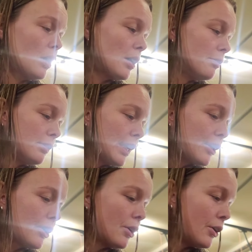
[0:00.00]
of
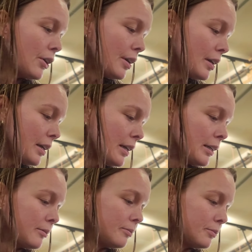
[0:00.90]
like
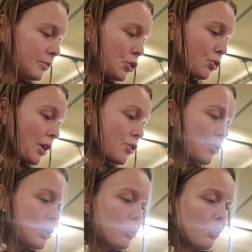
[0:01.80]
um,
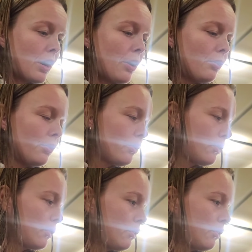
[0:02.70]
treacherous grounds.